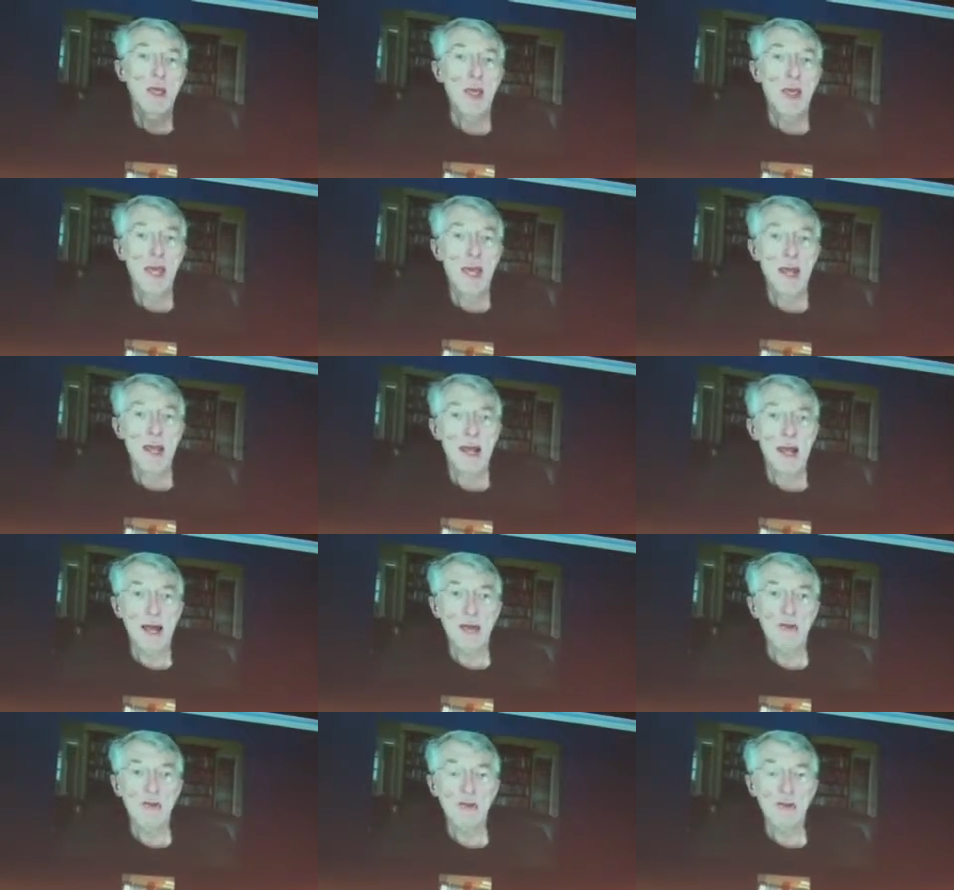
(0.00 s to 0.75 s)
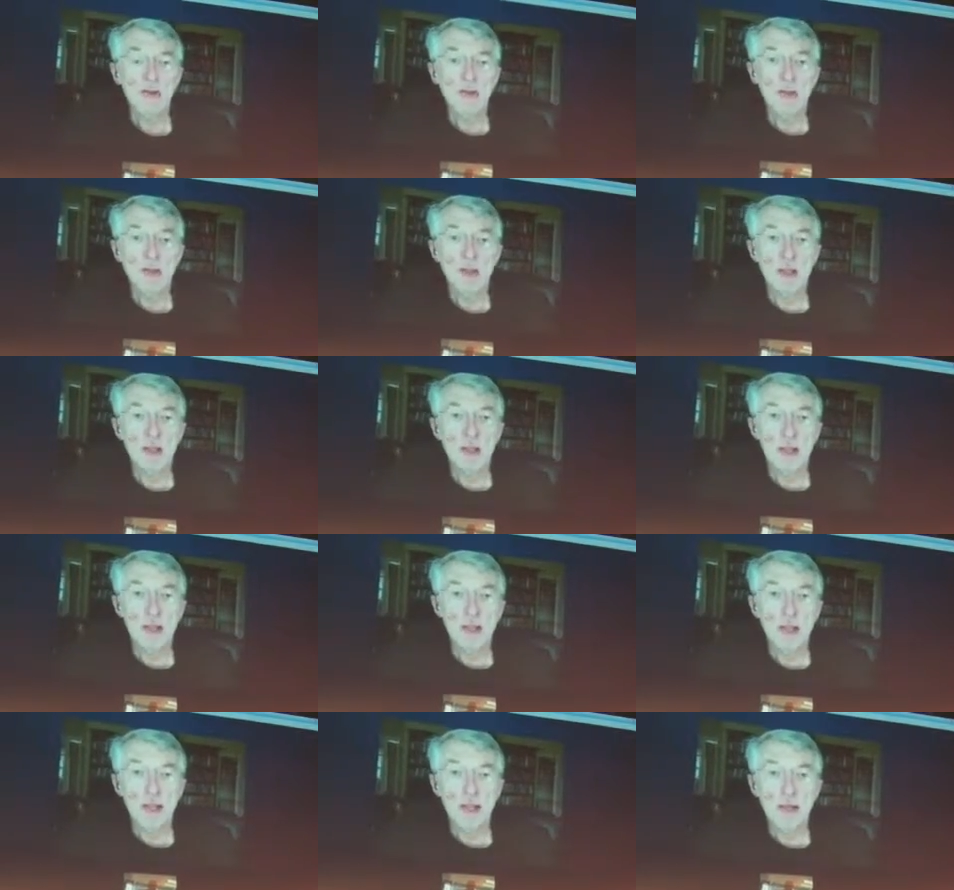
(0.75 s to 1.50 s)
And I think
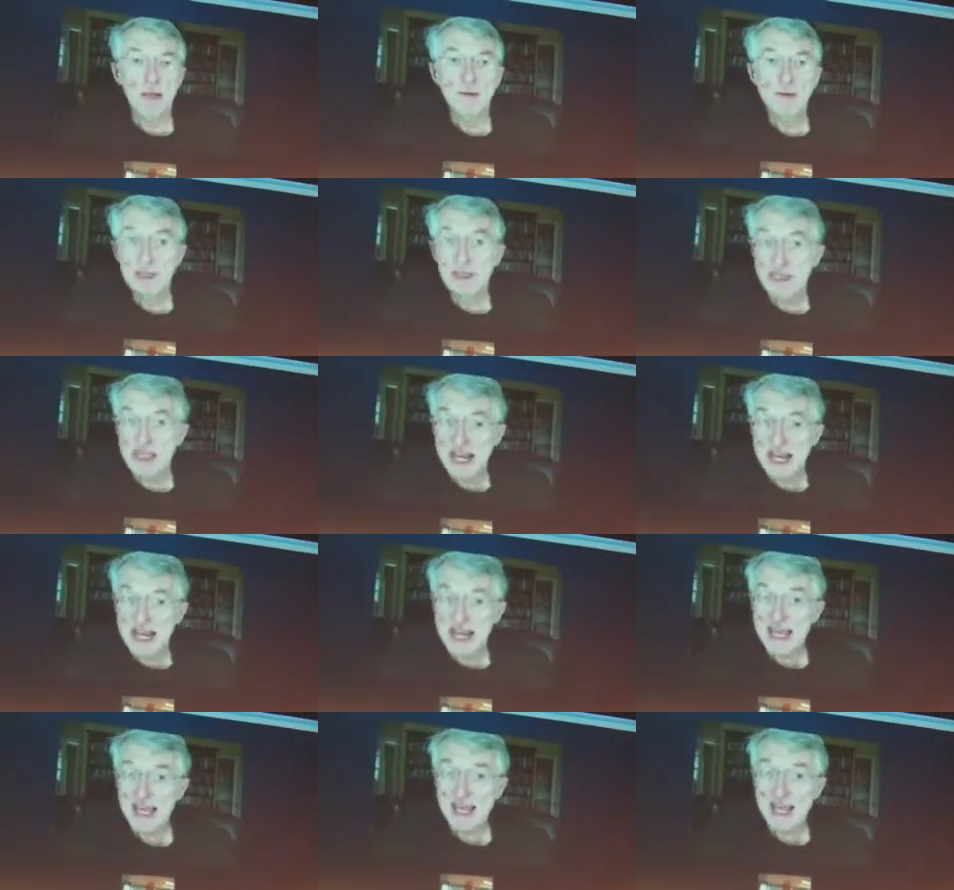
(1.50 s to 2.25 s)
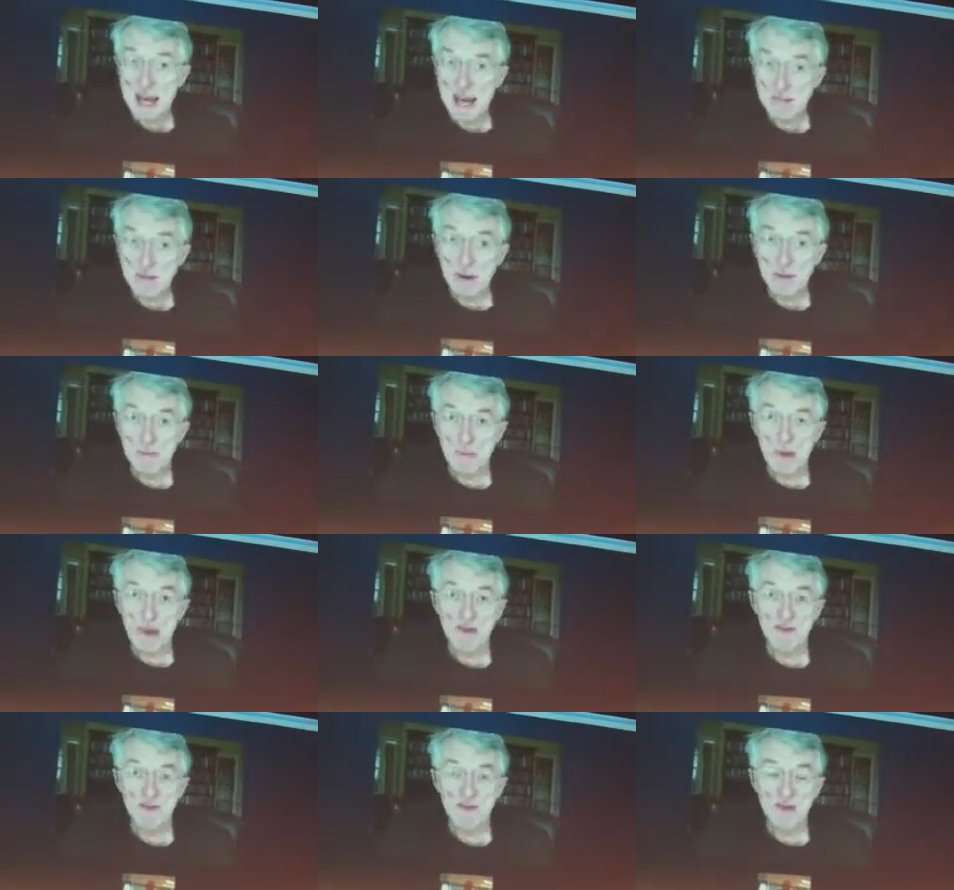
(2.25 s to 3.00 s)
that gives us an economic
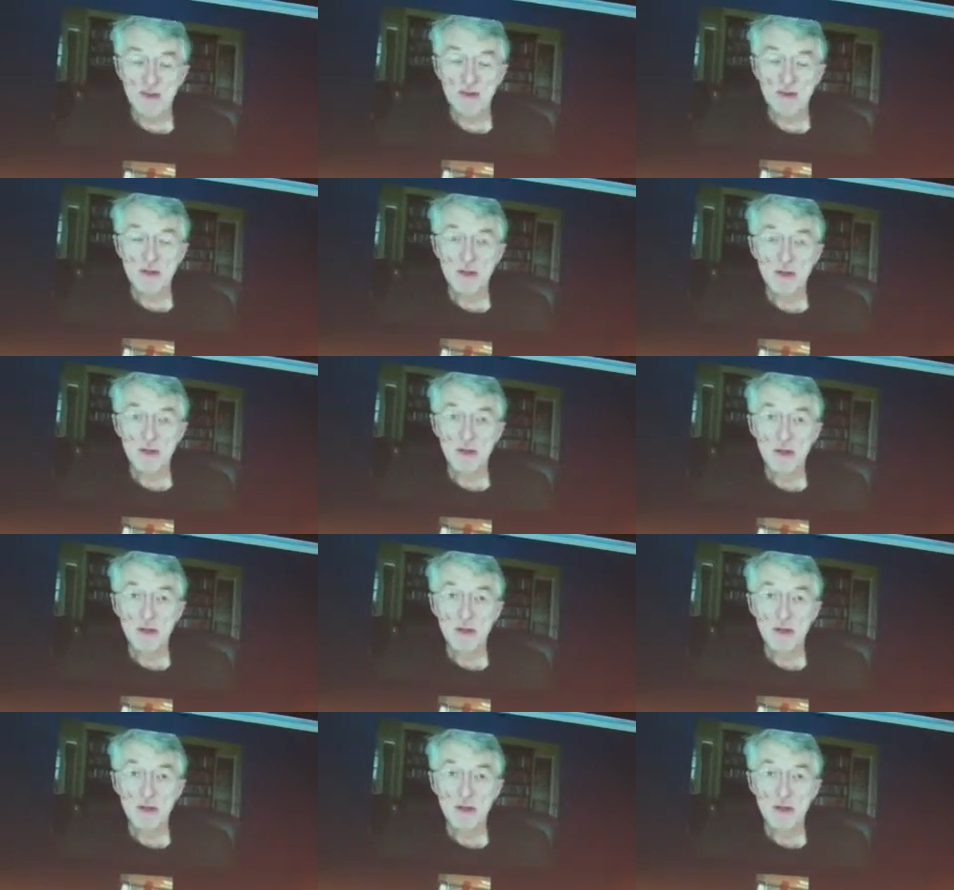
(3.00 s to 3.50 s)
benefit